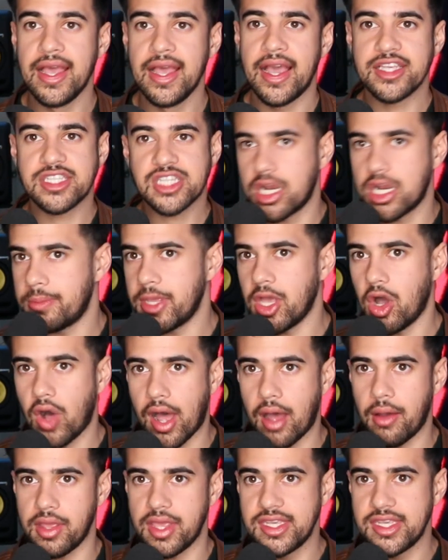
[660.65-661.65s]
it's going to be a
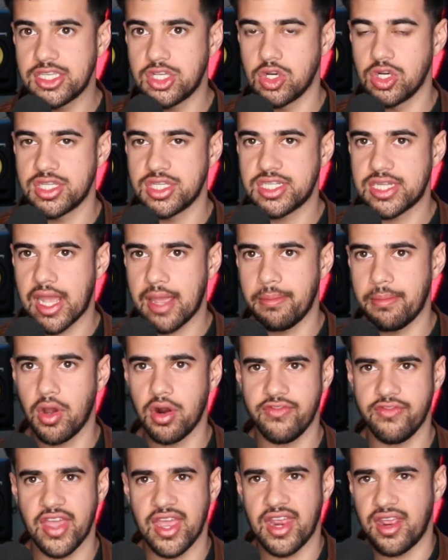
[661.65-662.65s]
lot easier to stay
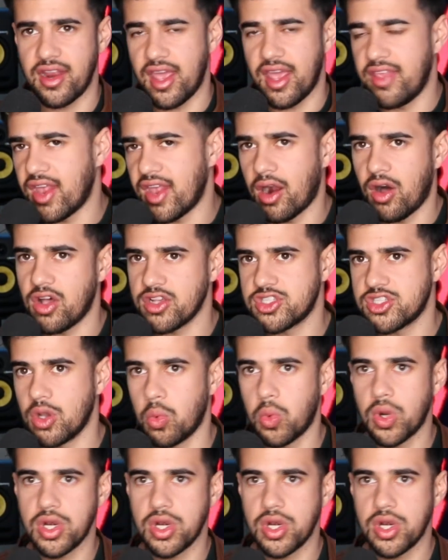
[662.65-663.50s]
motivated. And then also, when you